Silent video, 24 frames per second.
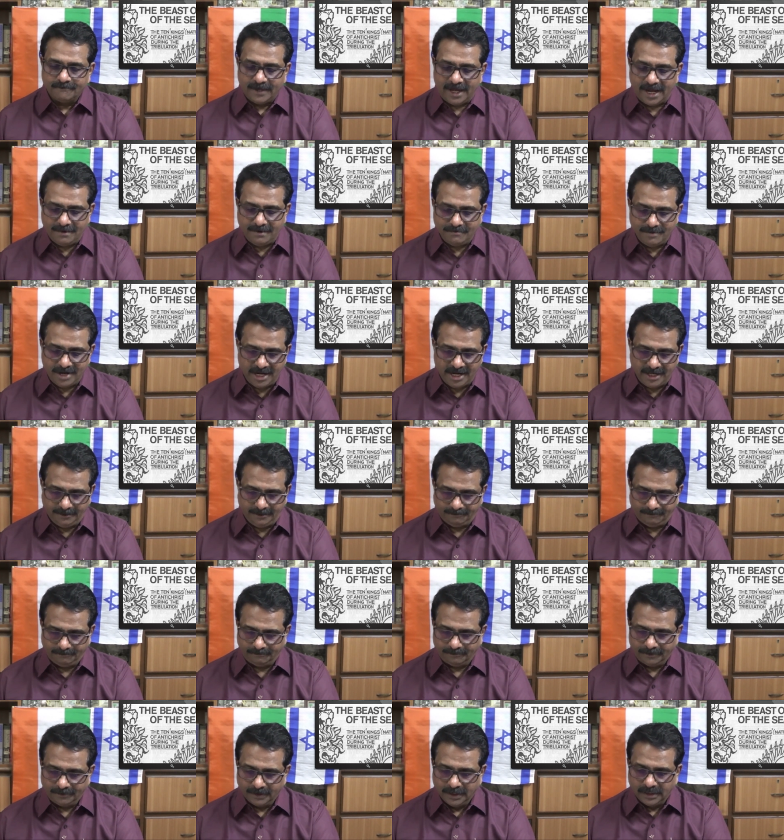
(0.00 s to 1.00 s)

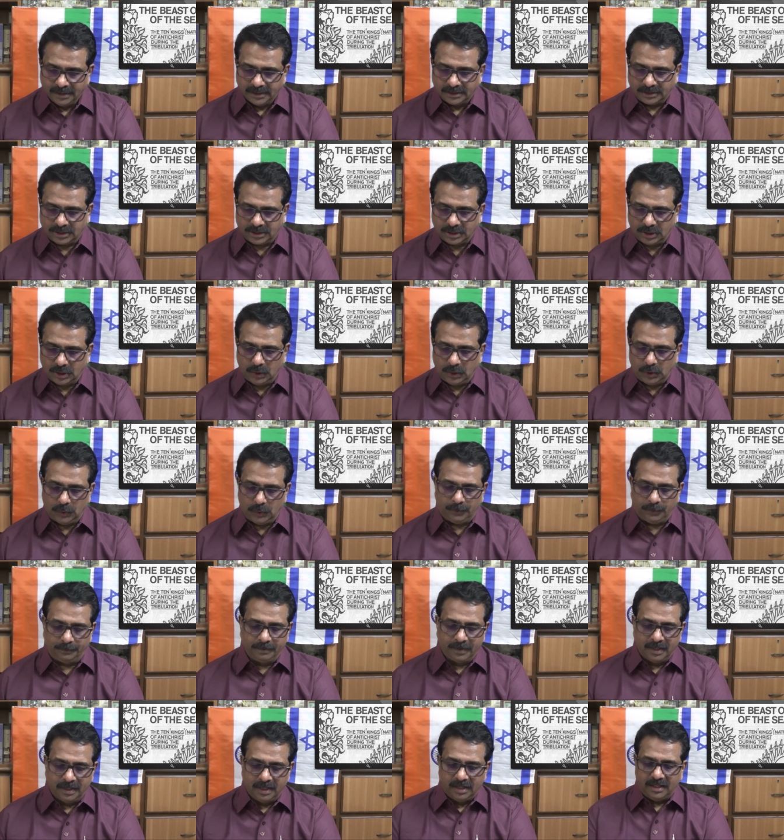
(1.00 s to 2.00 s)
Amen. So
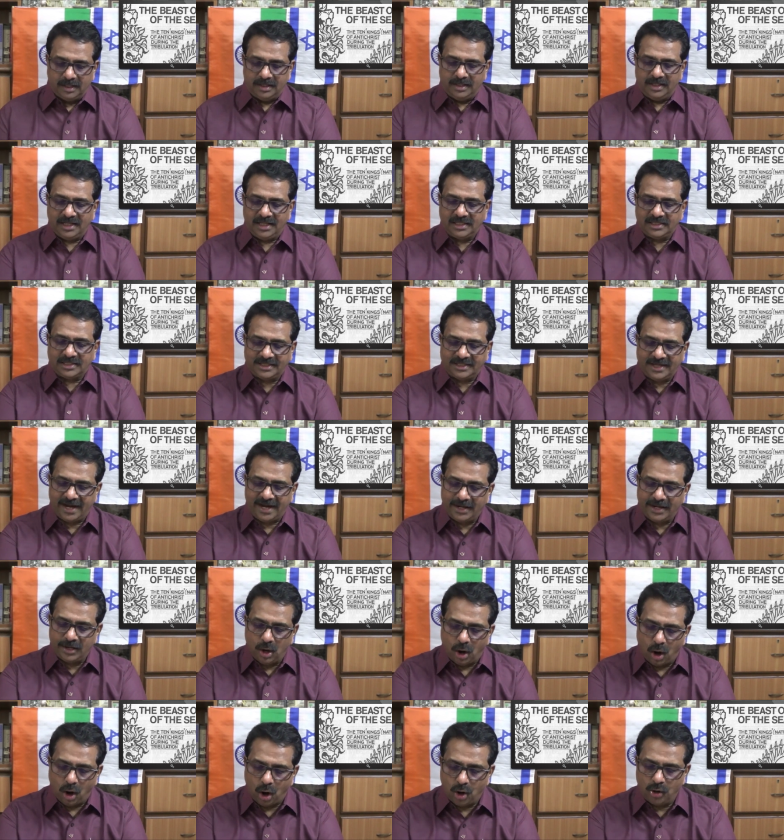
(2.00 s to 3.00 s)
these ten
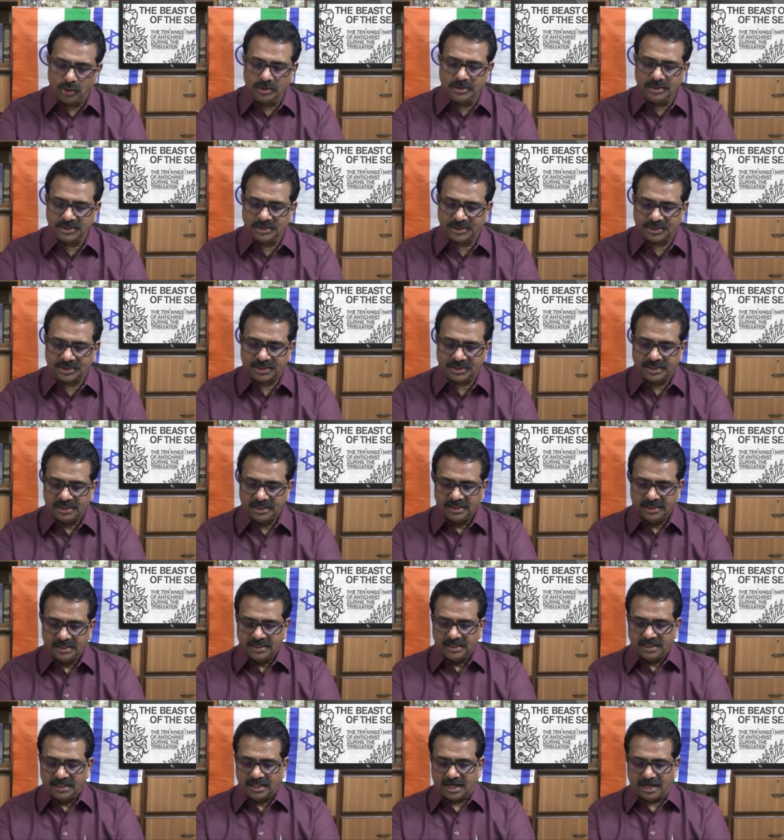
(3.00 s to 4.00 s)
horns
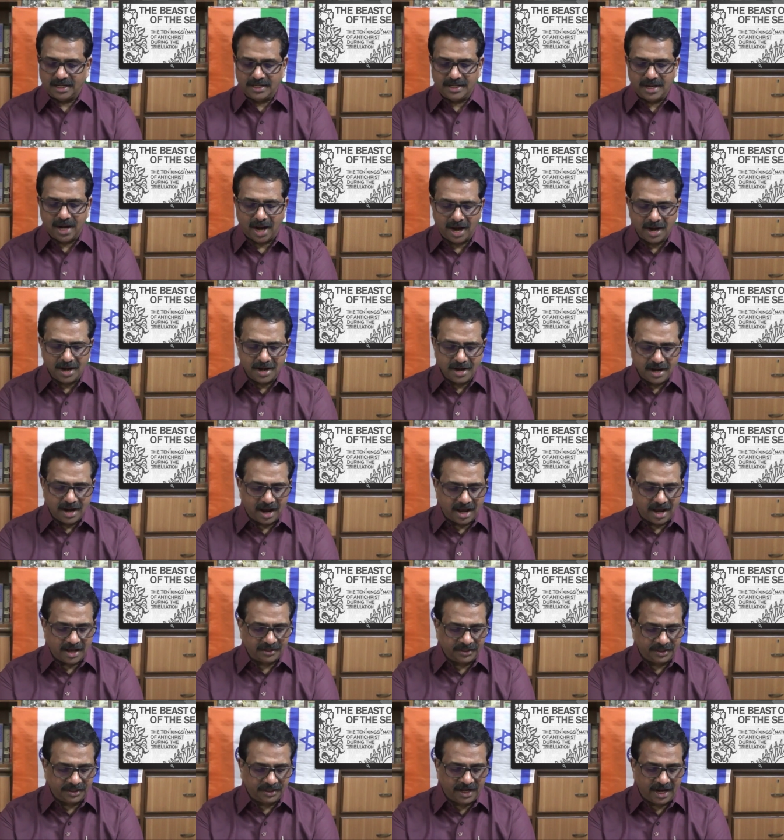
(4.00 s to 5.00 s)
are none
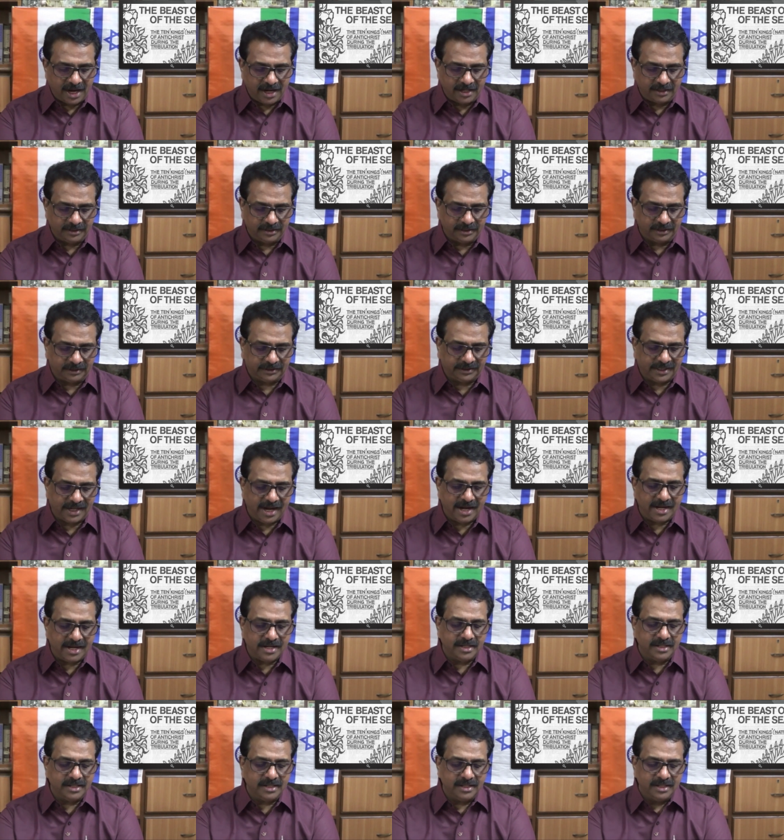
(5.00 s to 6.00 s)
other than the
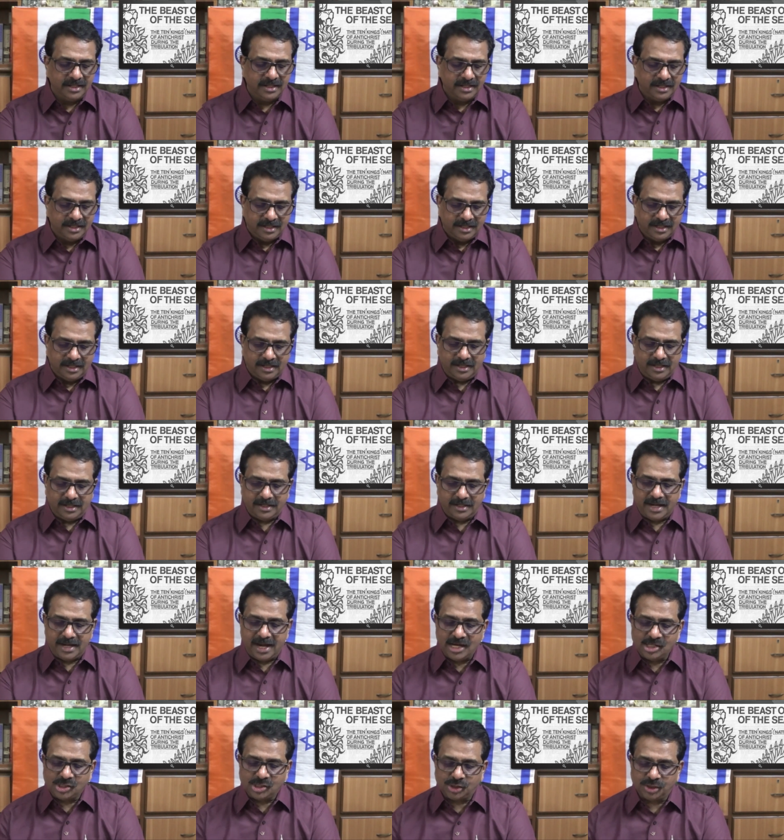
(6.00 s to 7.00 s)
ten uh,
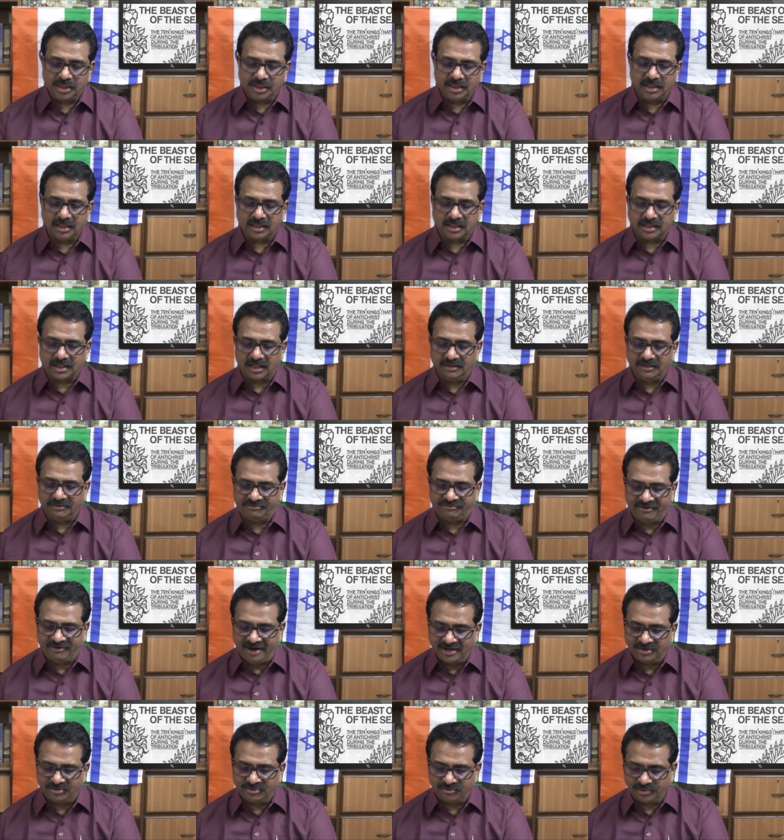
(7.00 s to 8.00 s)
nation
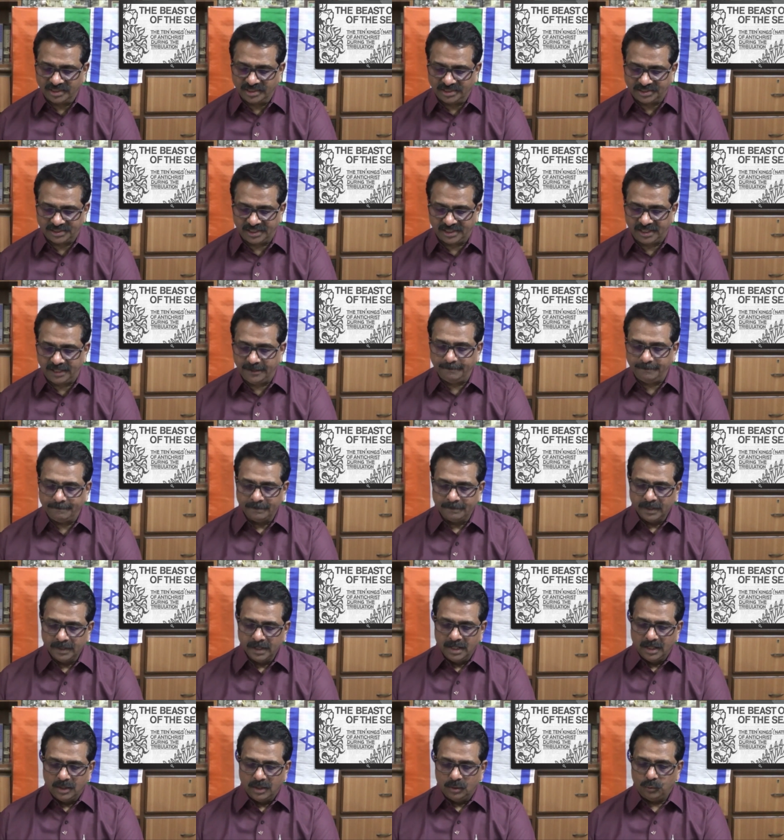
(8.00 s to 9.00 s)
confederacy
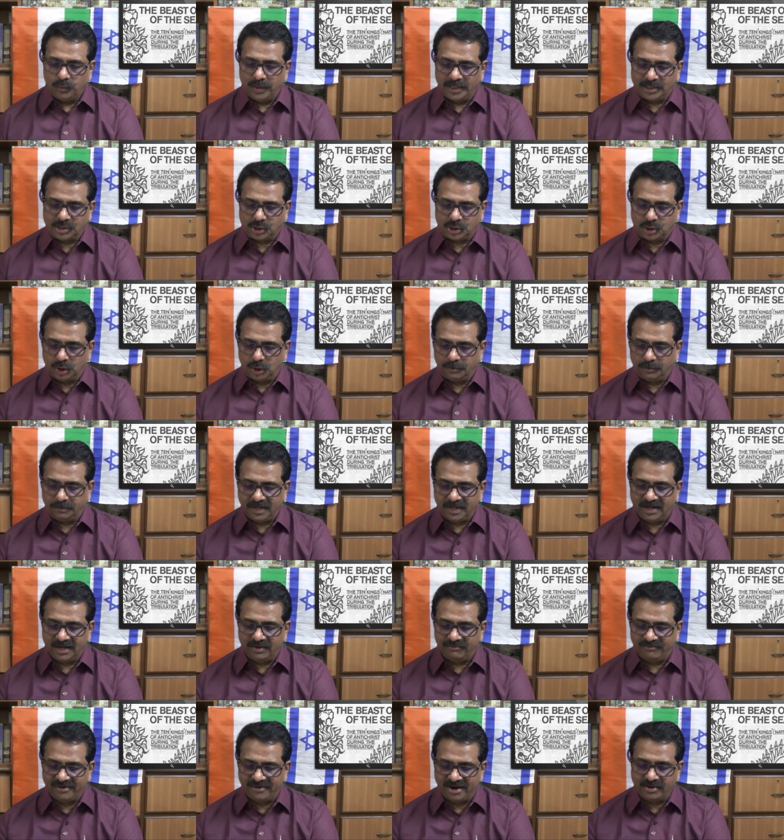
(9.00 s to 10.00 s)
which could
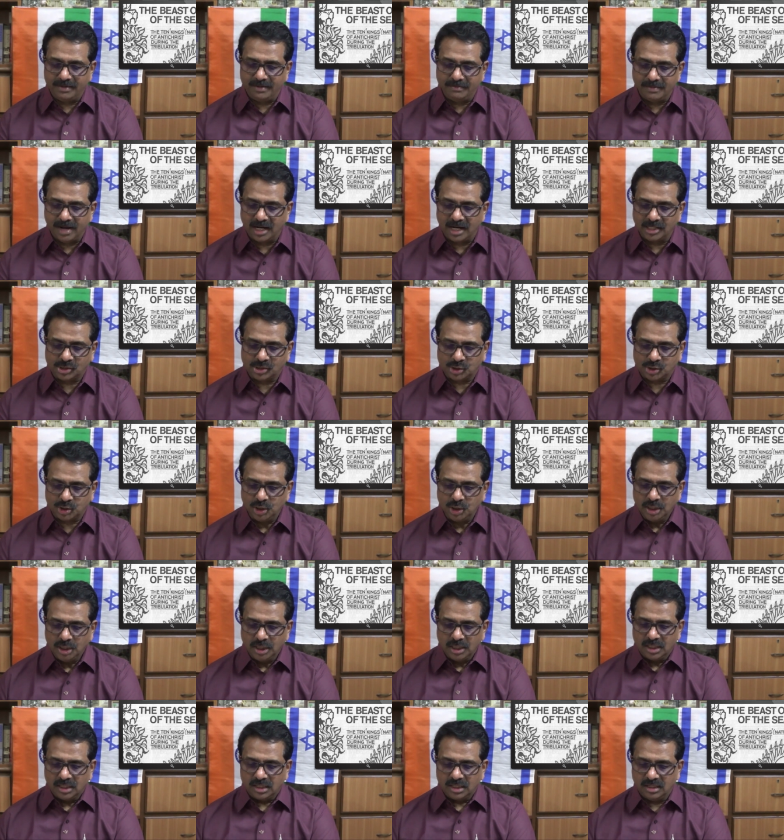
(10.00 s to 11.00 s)
be very much
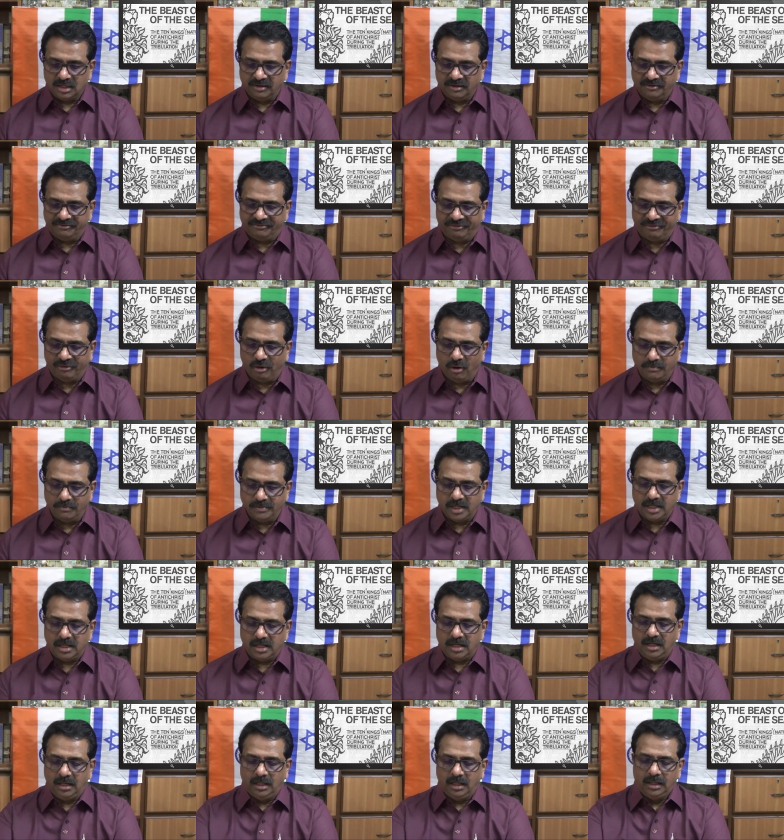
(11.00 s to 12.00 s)
the
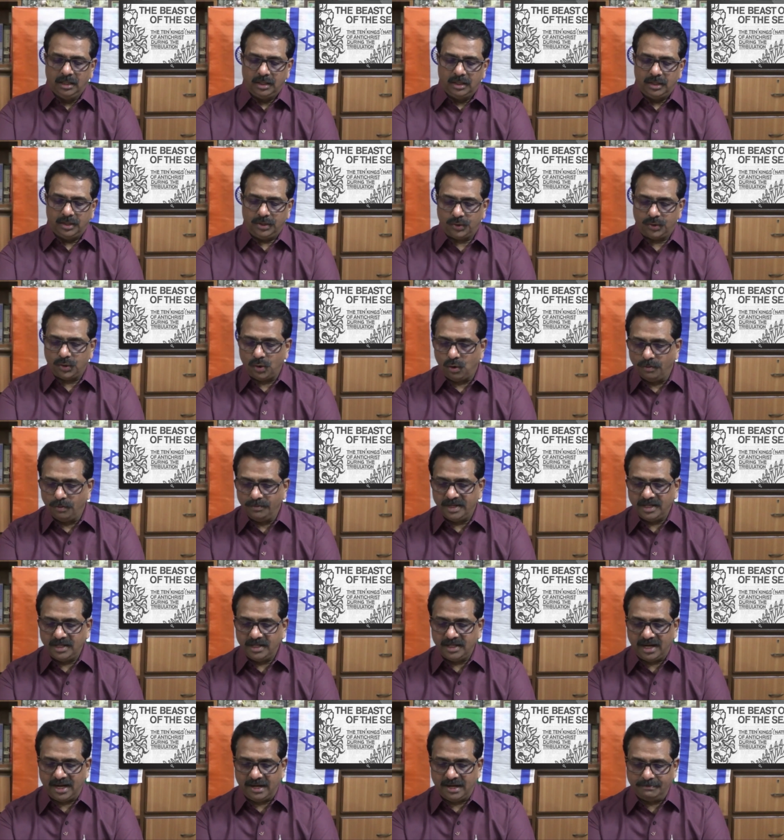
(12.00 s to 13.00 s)
former
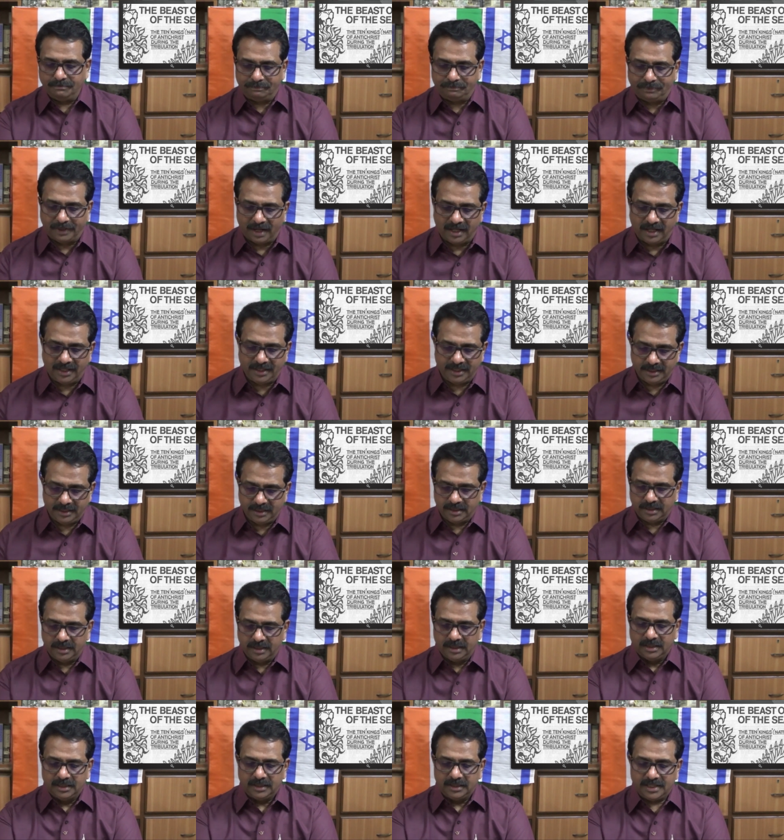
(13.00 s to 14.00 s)
Roman
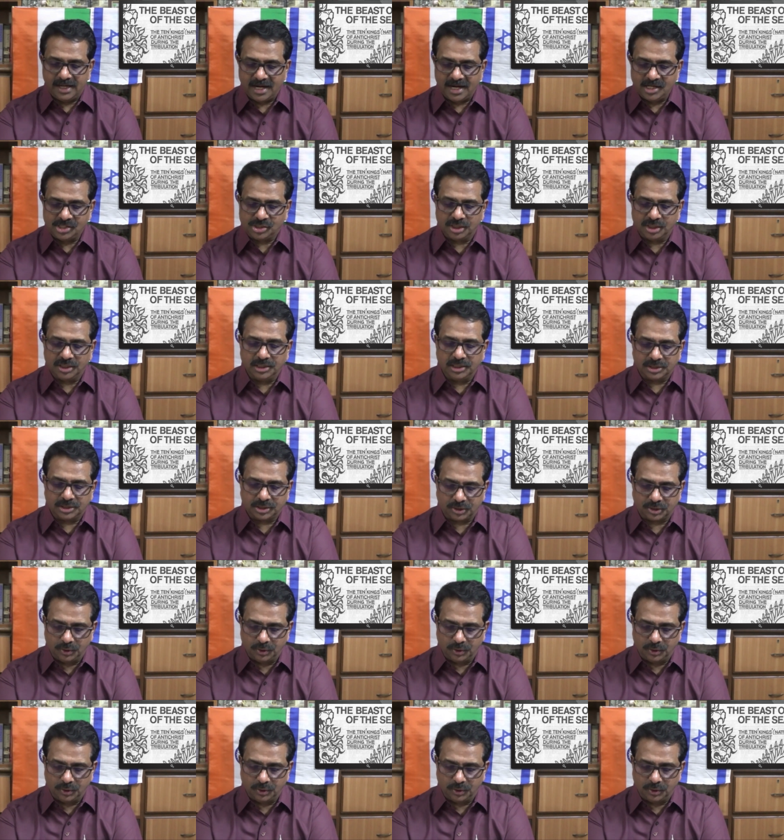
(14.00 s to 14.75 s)
Empire, nations